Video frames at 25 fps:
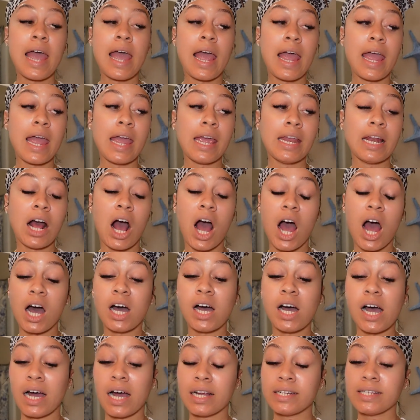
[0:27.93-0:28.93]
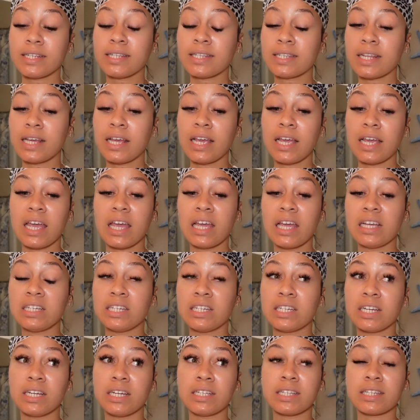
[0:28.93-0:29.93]
in all honesty, it
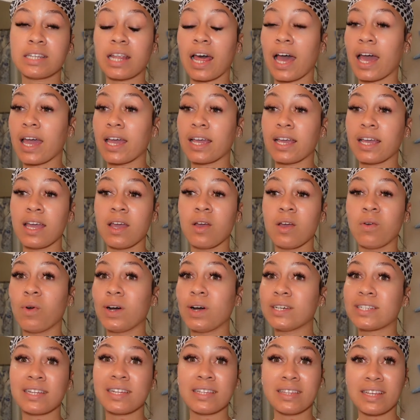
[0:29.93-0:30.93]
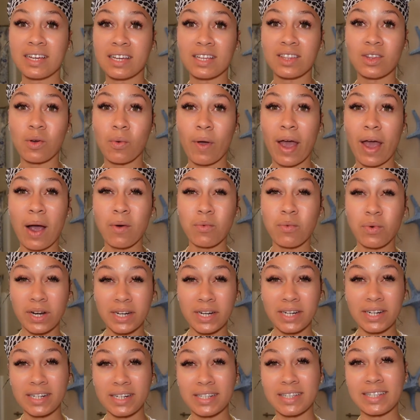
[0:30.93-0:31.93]
just like it wasn't looking the way I
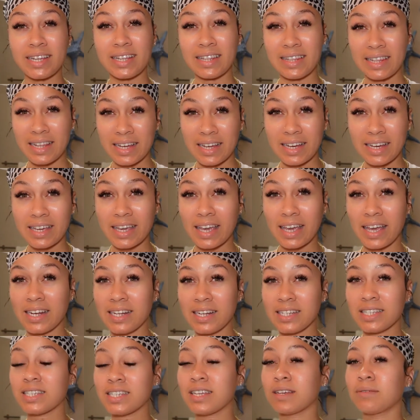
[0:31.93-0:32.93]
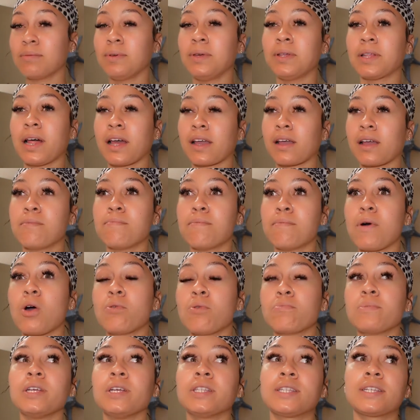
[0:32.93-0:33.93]
wanted it to look. And it took me like a
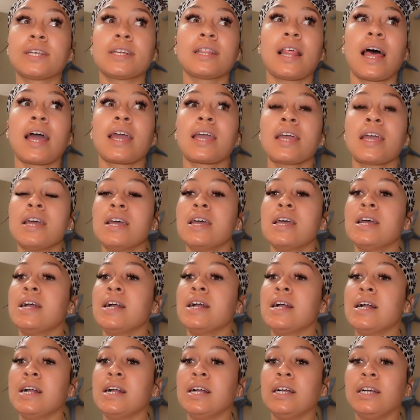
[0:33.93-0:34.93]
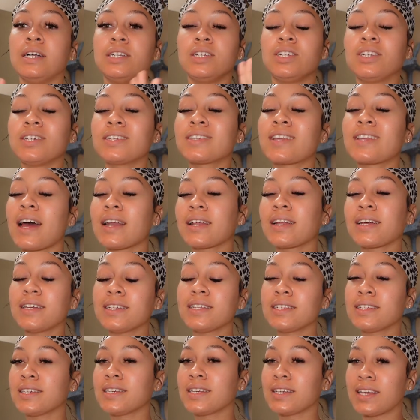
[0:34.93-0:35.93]
moment to like just kind of get
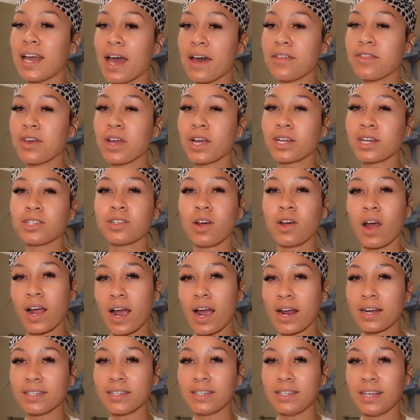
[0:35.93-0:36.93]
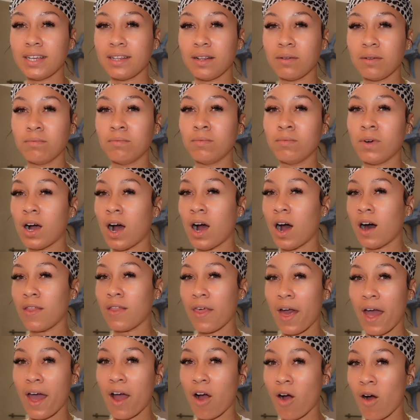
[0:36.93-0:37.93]
it together. So I kind of did all
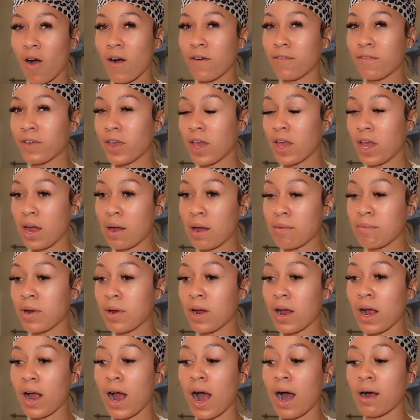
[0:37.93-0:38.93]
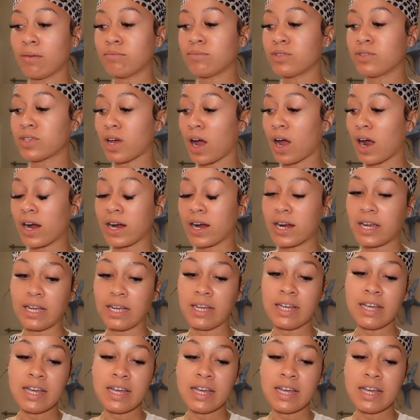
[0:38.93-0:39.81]
that off camera. I'm sorry.